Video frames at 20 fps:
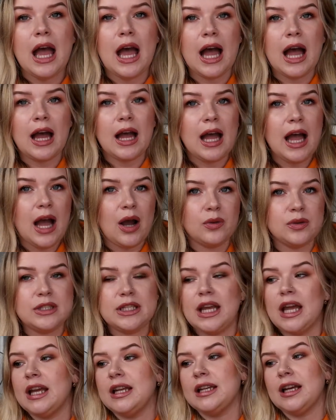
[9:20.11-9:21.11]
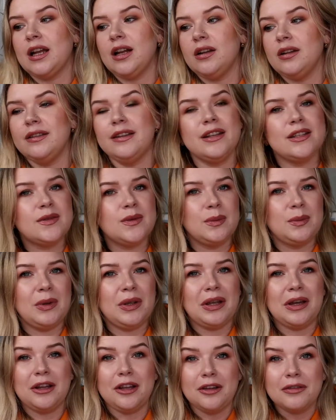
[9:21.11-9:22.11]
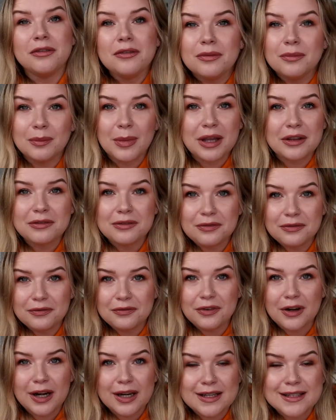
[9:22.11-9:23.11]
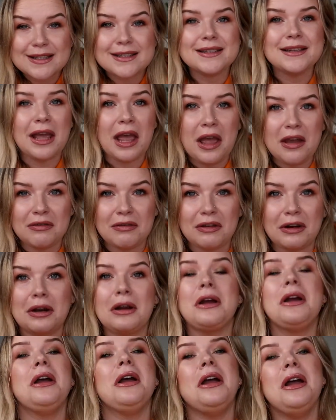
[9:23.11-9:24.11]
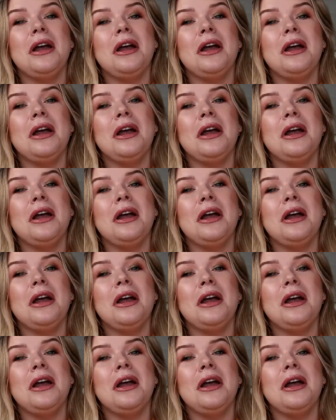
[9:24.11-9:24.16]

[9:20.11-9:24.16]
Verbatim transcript: out, and this will be my first ever